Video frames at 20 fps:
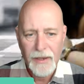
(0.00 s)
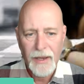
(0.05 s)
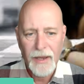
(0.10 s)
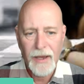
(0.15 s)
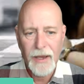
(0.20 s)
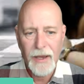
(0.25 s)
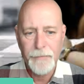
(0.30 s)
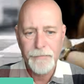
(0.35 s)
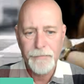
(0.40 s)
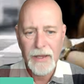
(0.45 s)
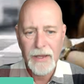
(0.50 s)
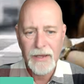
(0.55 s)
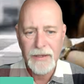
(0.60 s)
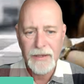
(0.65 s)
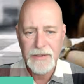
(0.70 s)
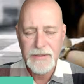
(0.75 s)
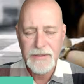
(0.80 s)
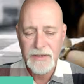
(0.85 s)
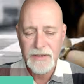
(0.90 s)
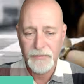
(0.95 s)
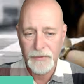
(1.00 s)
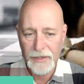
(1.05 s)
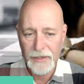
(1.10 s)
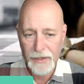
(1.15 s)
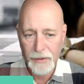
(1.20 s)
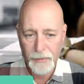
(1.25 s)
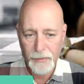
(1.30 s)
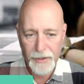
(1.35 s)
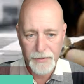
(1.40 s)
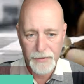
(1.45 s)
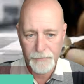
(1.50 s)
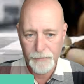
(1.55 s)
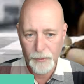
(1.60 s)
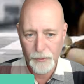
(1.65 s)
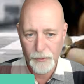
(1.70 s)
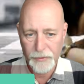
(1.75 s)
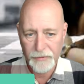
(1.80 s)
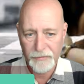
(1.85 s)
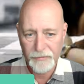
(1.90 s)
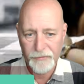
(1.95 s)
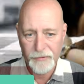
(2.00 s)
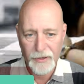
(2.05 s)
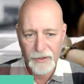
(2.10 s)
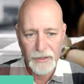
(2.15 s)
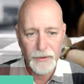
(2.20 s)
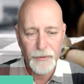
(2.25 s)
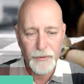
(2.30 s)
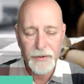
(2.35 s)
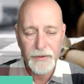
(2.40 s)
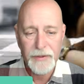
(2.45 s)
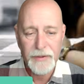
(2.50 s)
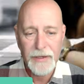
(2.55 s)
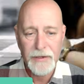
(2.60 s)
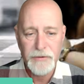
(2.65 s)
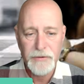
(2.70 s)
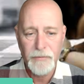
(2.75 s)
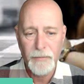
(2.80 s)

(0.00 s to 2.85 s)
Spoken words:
is really quite important for a lot of things.